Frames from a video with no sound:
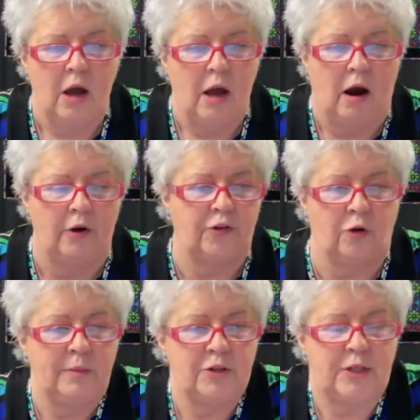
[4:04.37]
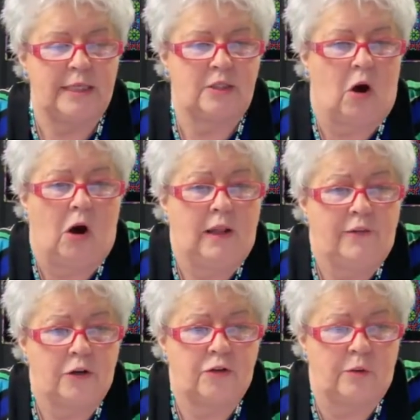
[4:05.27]
our sewing machines, all of
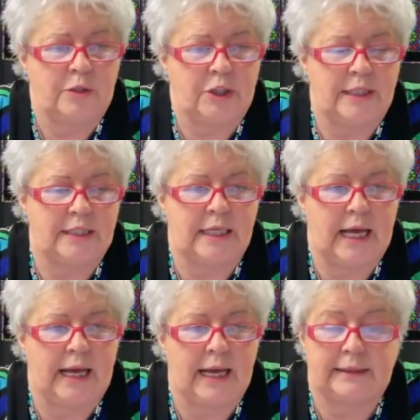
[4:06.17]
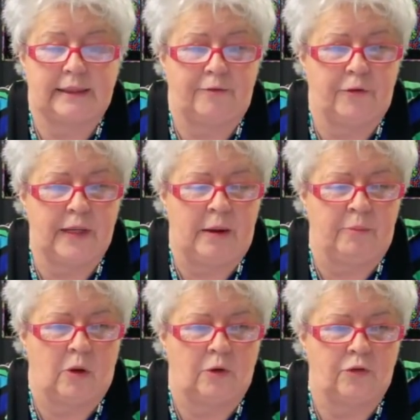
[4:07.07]
our sewing machines today, except for the
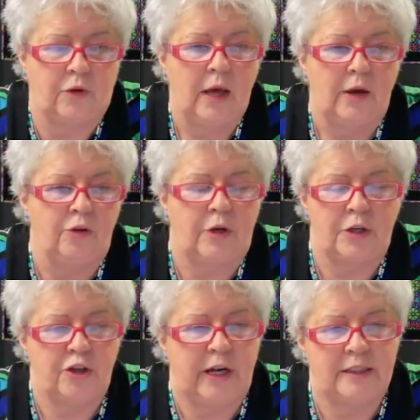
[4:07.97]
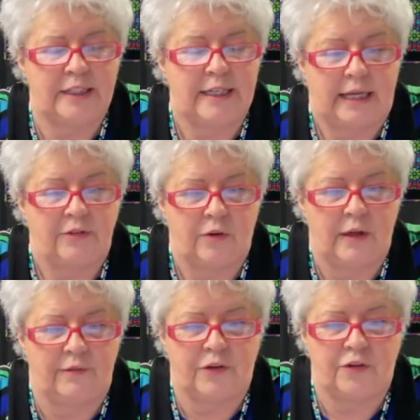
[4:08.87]
emeralds, you can change the density
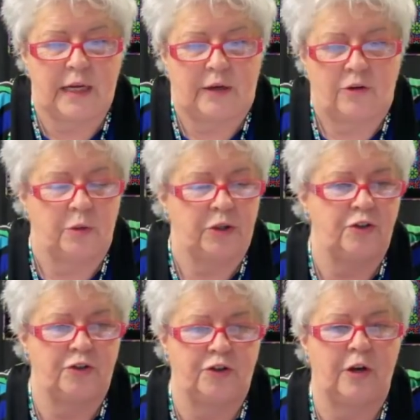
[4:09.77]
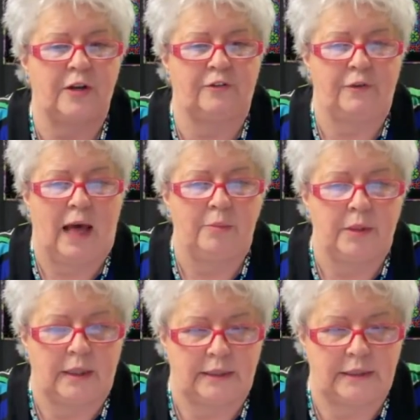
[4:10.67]
of a stitch, which is just
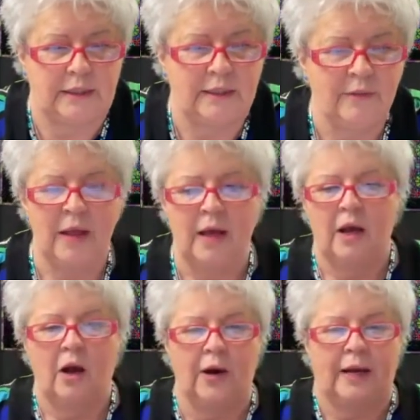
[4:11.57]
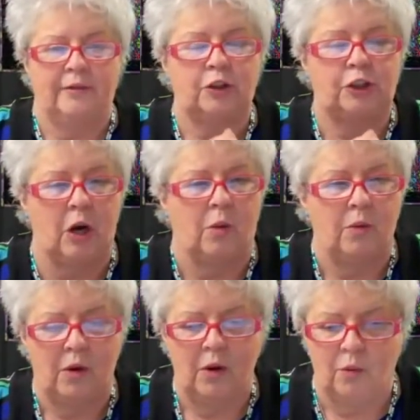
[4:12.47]
fabulous. Okay, so
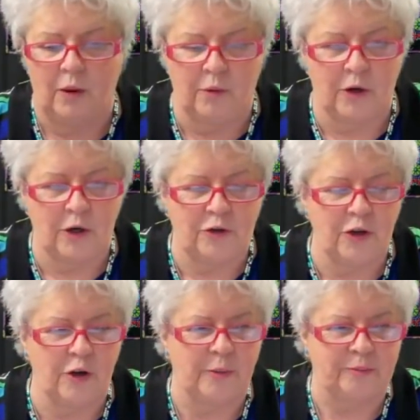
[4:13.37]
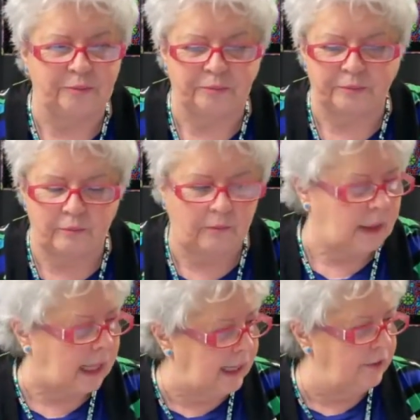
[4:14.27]
what we're going to do
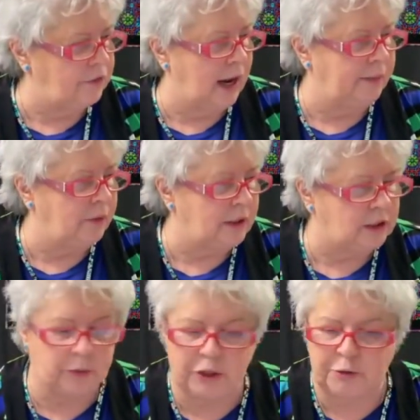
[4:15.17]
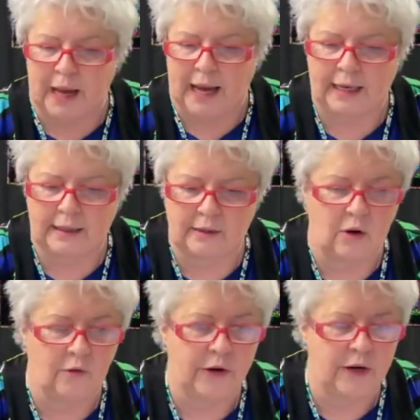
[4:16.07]
is I'm going to switch back
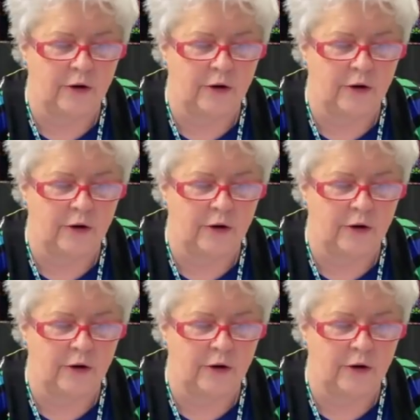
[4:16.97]
over here